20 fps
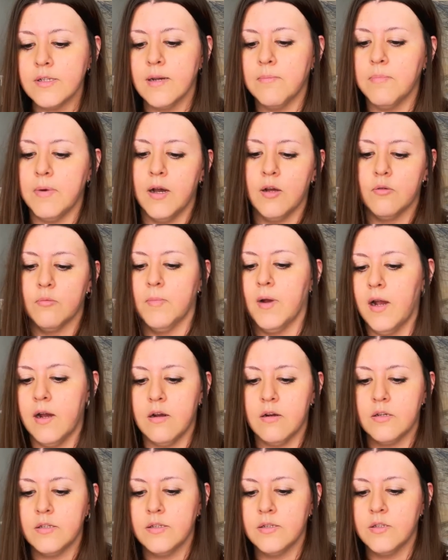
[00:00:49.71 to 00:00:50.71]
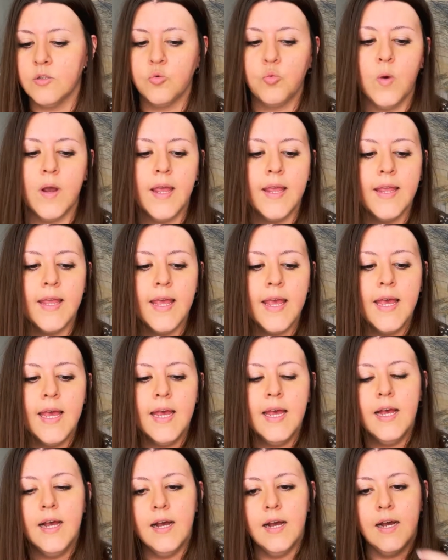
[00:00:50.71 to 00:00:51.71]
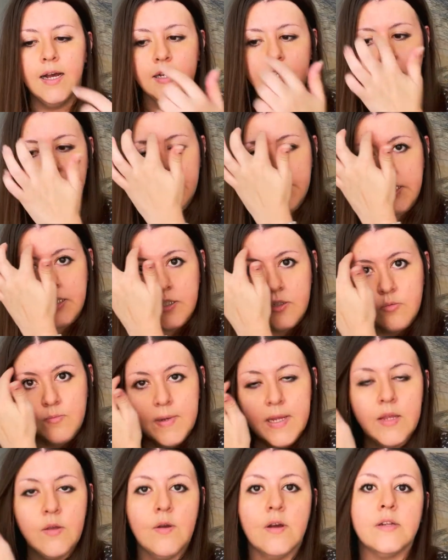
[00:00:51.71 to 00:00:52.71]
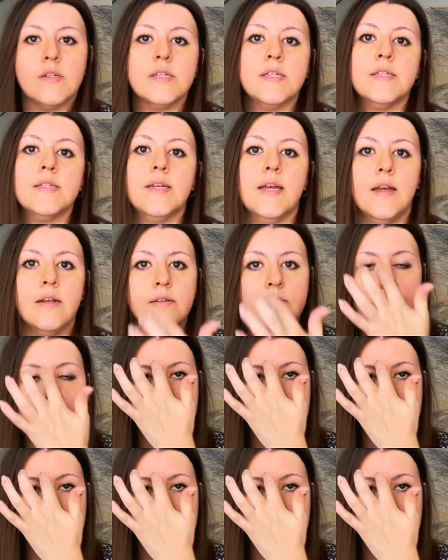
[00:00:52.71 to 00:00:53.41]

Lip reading: about my artist way, just to make you understand